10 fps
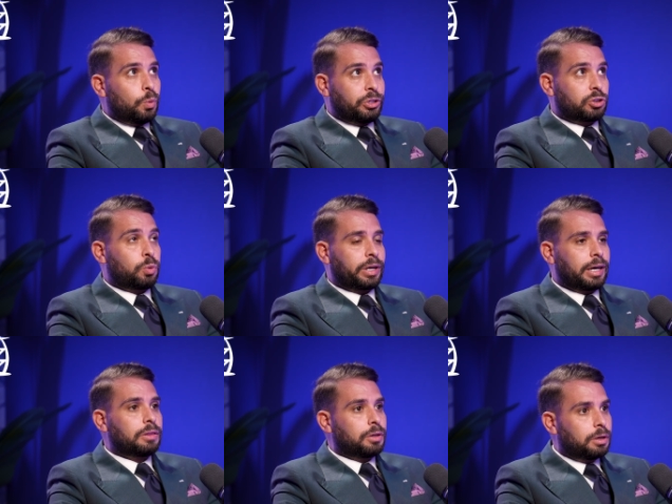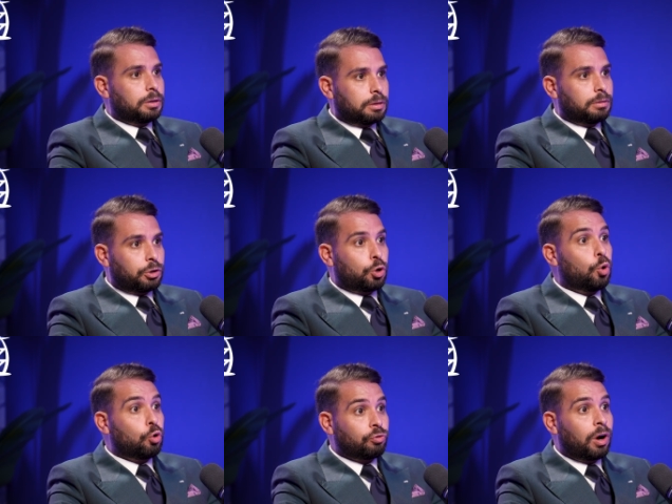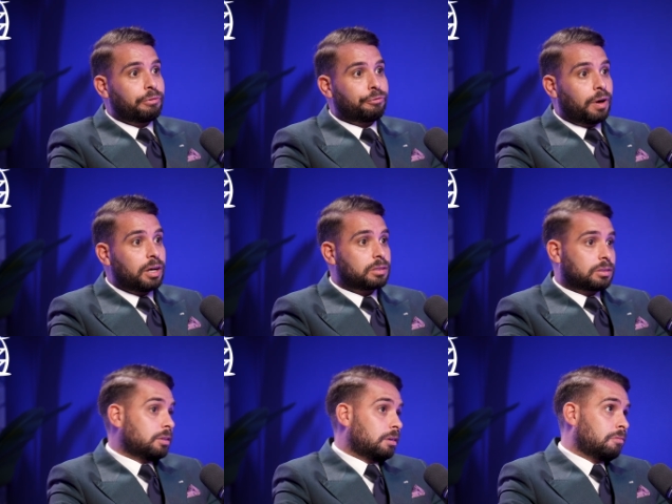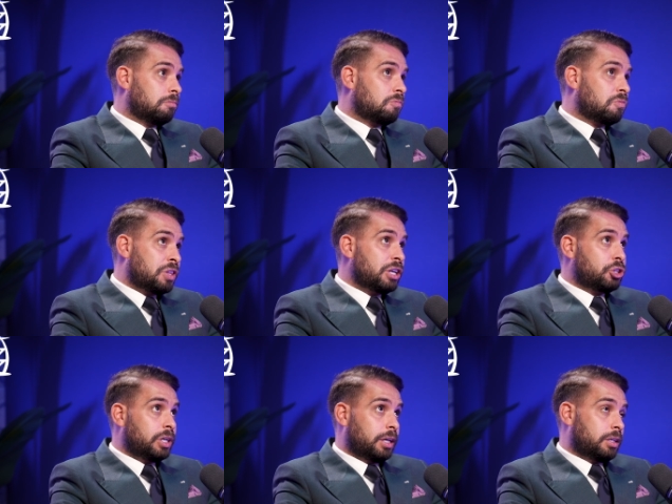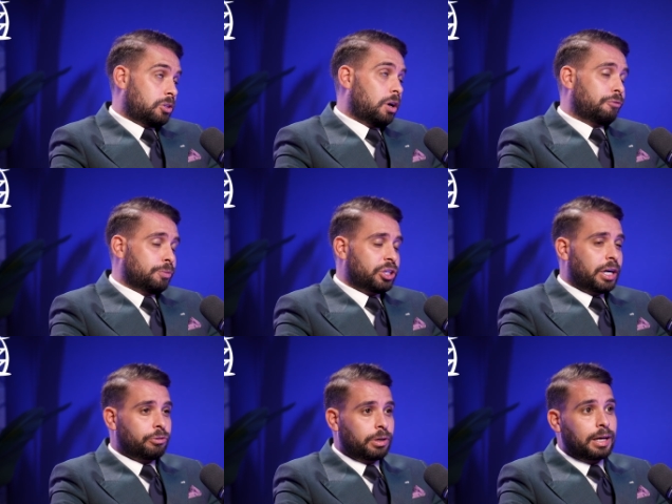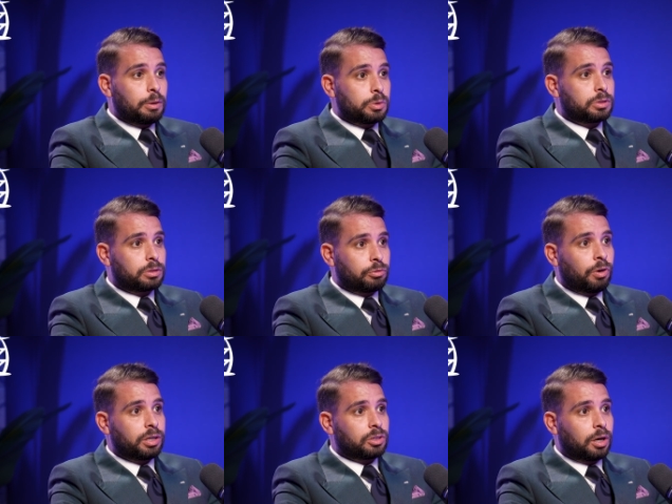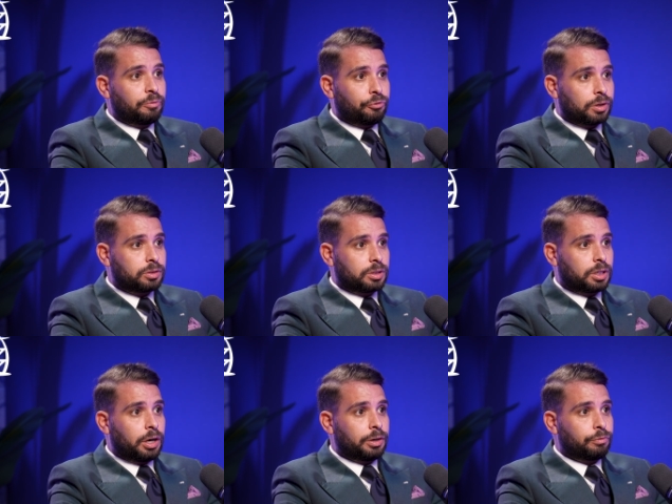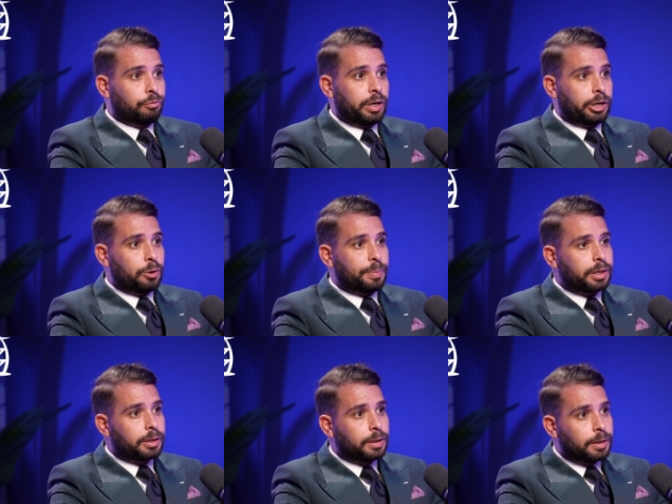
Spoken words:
we just want to get the core right first. And this year, starting from January, that was the right time for us to kind of really go big.